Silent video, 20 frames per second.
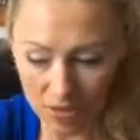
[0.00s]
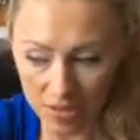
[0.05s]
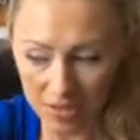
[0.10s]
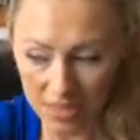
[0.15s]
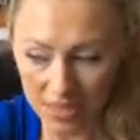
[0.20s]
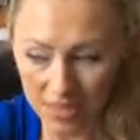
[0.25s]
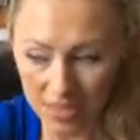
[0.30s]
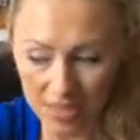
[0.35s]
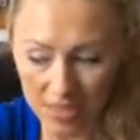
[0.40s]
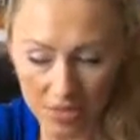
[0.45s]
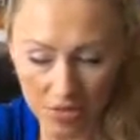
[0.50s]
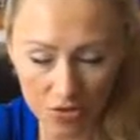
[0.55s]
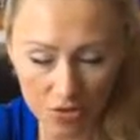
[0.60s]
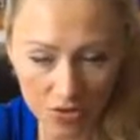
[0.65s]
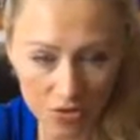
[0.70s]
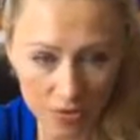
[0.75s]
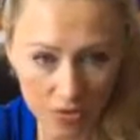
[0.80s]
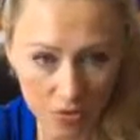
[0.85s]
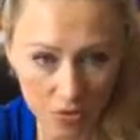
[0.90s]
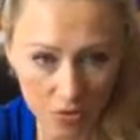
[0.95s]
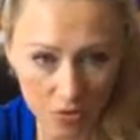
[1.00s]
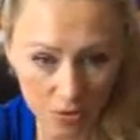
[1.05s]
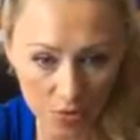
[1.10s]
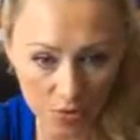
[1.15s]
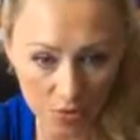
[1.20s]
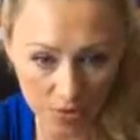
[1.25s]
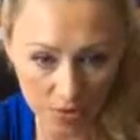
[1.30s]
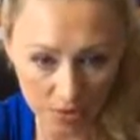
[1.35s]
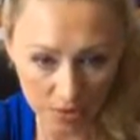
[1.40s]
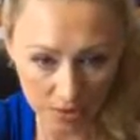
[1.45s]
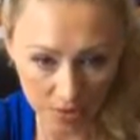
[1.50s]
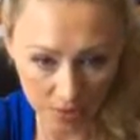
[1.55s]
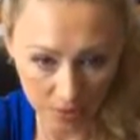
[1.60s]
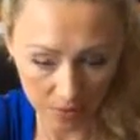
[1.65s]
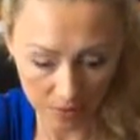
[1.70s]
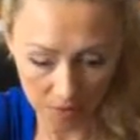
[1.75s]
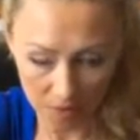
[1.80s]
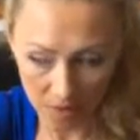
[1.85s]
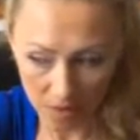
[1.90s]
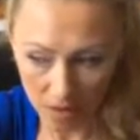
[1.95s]
to teach essential
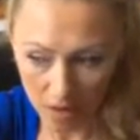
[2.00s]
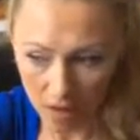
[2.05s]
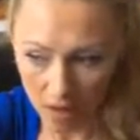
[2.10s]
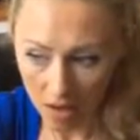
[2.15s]
skills.